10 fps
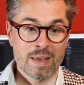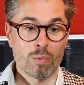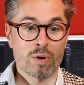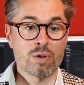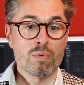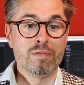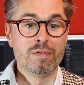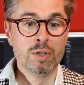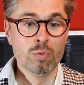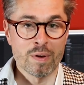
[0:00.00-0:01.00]
They want to
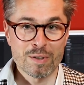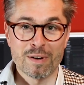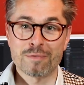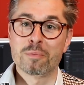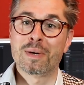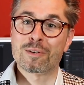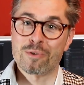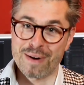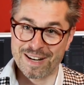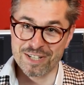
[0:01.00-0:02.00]
review it. You have to make
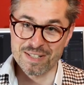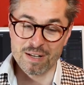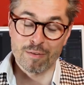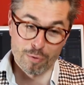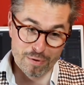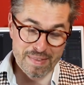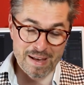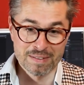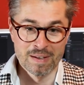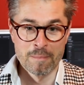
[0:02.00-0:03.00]
corrections. I've heard
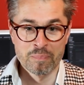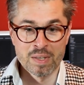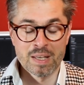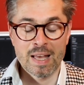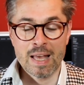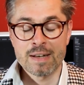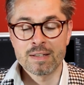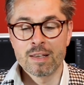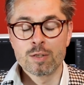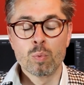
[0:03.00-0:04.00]
that. And
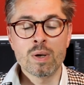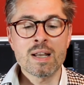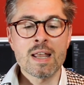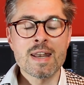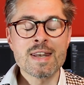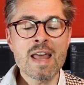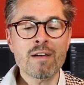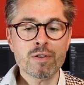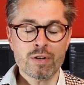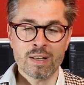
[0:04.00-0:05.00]
you will
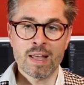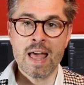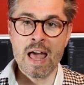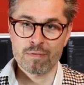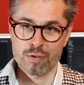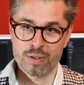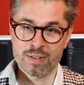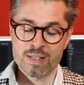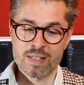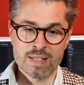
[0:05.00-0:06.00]
never, ever
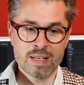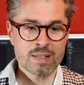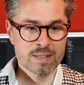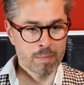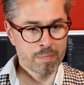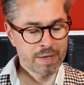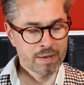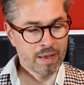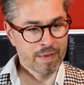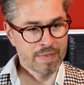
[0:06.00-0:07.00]
see something
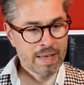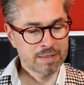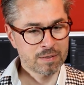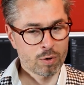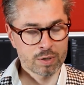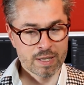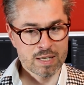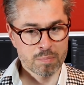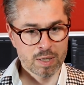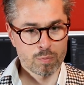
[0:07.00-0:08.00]
like that on
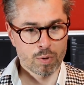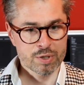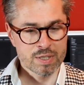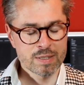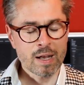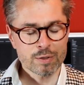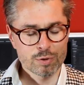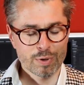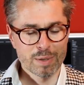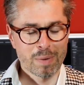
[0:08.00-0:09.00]
Caseback watches. Not
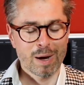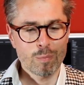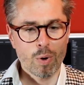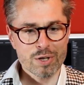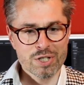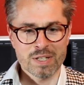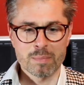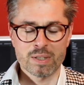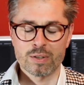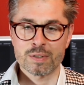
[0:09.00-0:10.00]
during my watch here,
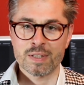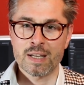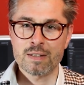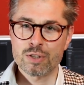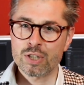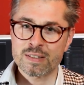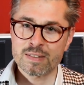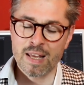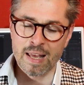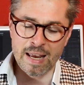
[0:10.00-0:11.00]
because I
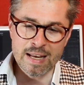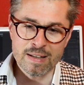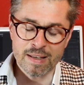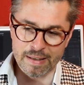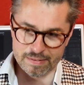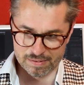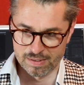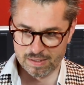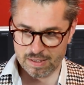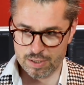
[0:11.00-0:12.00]
just hate it.
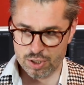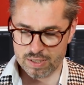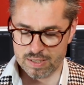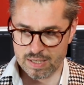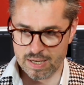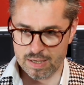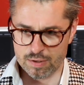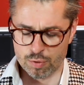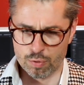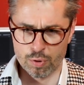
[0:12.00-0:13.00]
I just hate
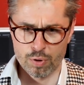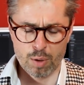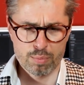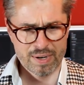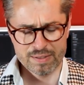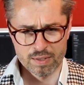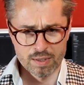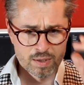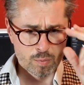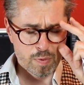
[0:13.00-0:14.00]
it to collaborate
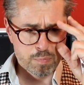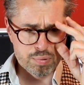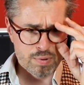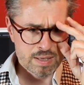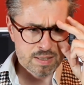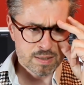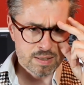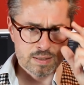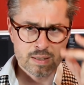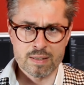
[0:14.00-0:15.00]
with price
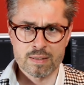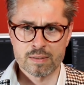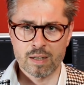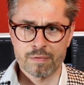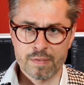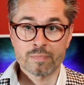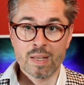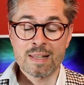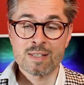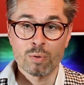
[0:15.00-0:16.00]
lists and stuff.
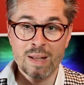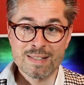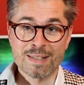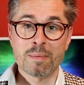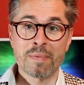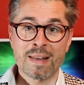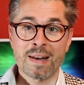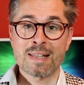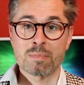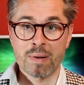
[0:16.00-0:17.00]
And so let's skip that.
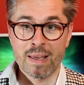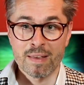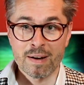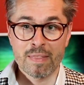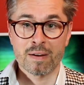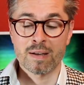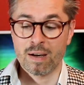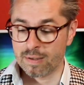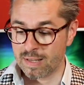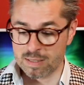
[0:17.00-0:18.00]
Let's play the leather
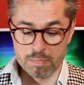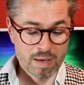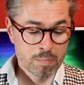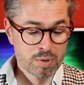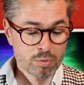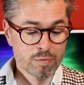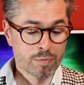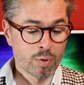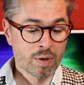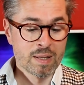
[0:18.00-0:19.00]
card. Let's make
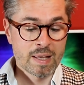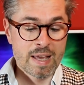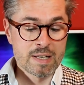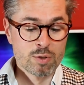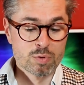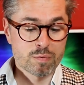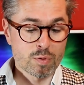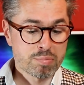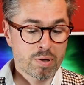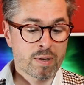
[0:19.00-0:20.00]
beautiful and useful
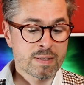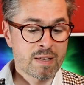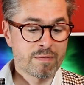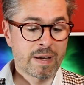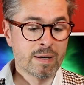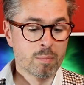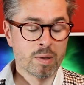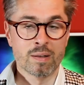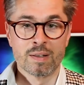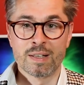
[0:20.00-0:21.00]
products
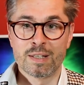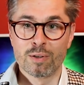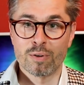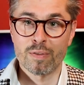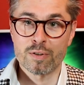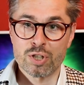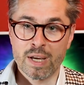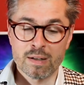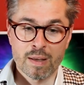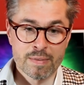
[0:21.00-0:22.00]
available here on the
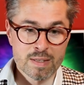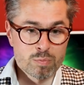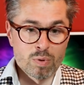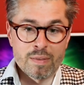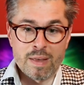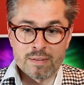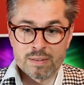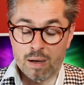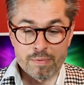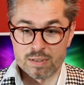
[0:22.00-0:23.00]
channel. And this will then,
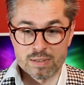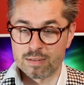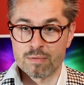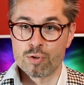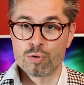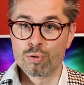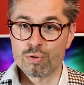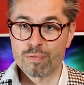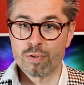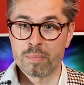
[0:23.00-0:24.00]
this is the
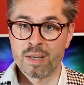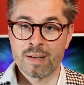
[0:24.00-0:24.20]
solution for me.